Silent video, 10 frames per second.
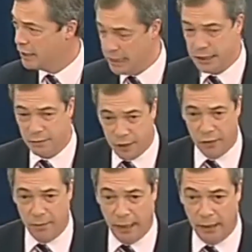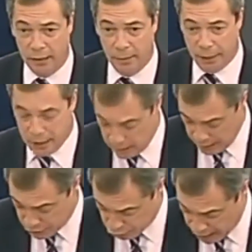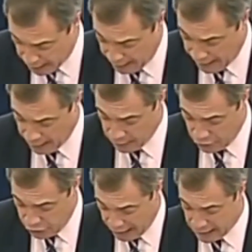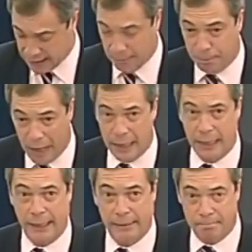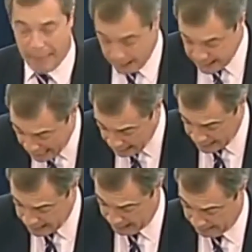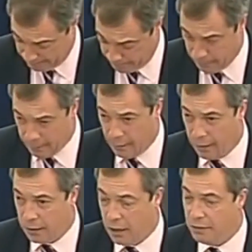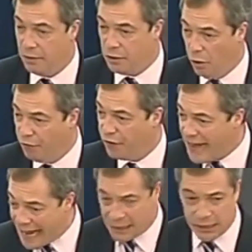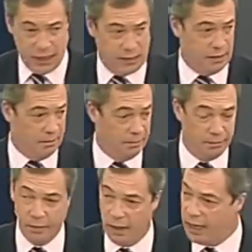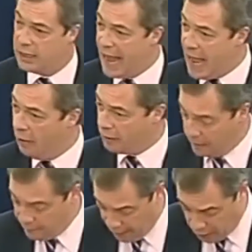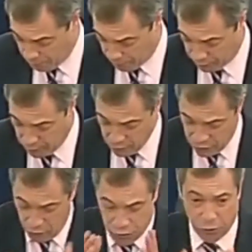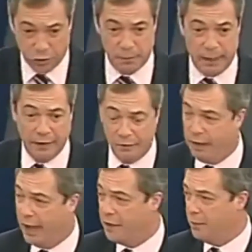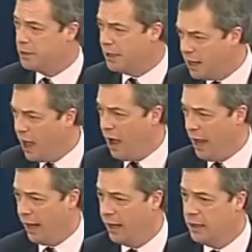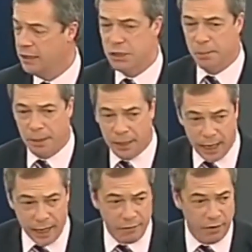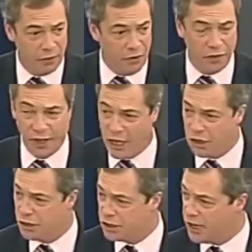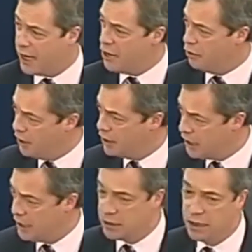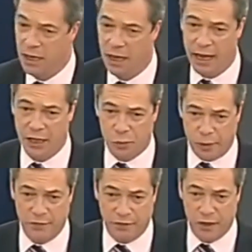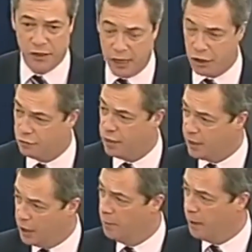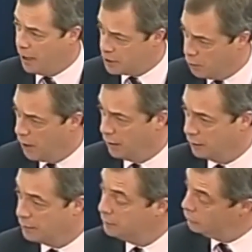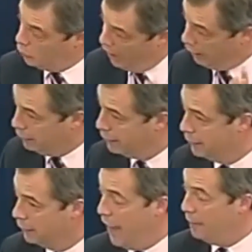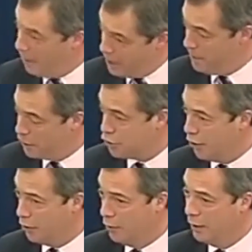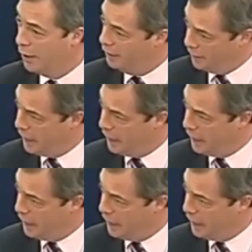a sense of humour, but isn't this really just the bunker mentality? You know, your fanaticism is out in the open. You talked about the fact that it was a lie to believe that the nation state could exist in a 21st century globalised world. Well, that may be true in the